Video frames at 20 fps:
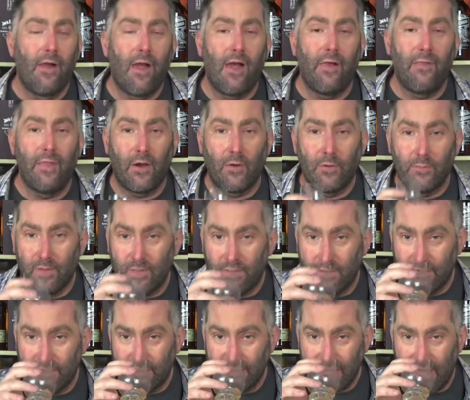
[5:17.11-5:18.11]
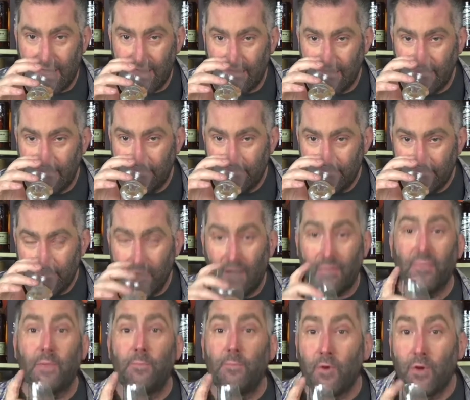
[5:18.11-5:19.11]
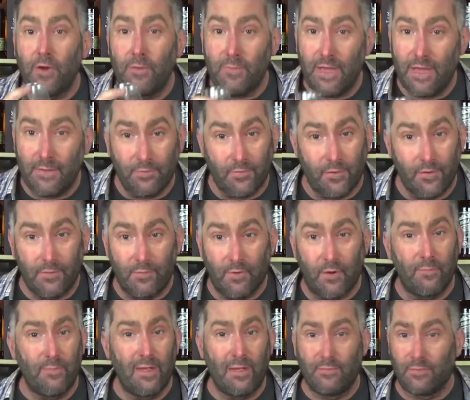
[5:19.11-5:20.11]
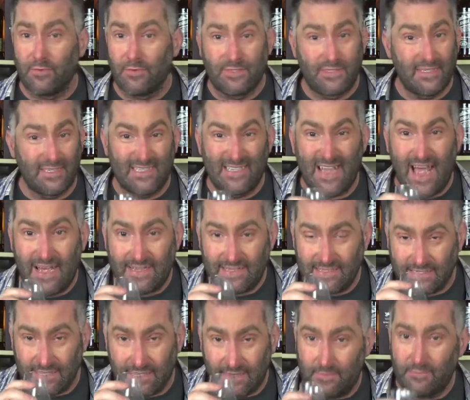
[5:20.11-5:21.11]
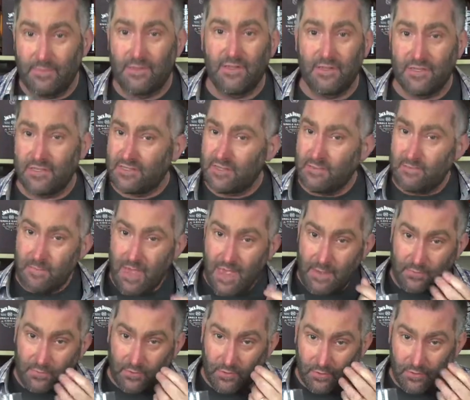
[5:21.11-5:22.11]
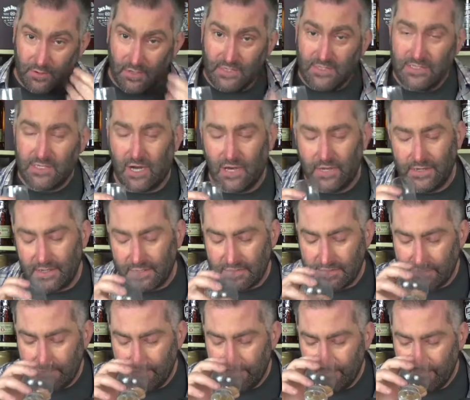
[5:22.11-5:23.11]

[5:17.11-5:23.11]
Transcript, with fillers: and that would be the exactly, not the burnt maple, the burnt maple is just nasty, but this maple sawdust